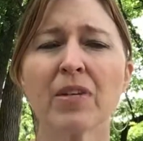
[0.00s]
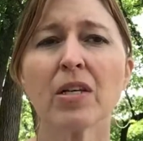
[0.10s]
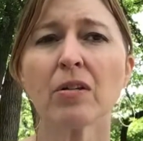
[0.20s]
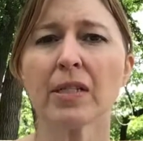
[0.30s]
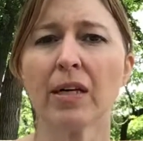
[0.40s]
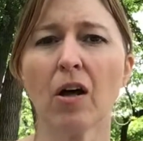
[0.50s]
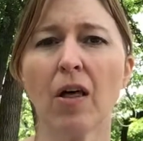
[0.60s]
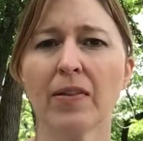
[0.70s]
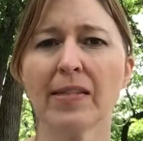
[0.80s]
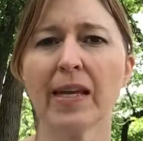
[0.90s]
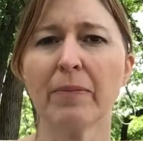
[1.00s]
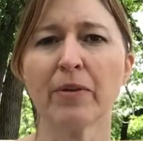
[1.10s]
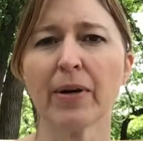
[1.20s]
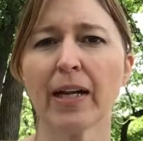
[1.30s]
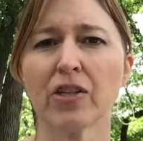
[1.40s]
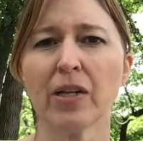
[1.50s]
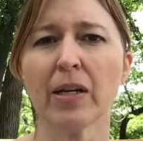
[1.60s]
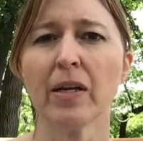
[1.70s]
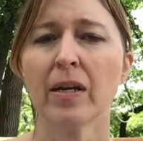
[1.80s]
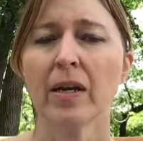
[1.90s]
tilted all the same direction.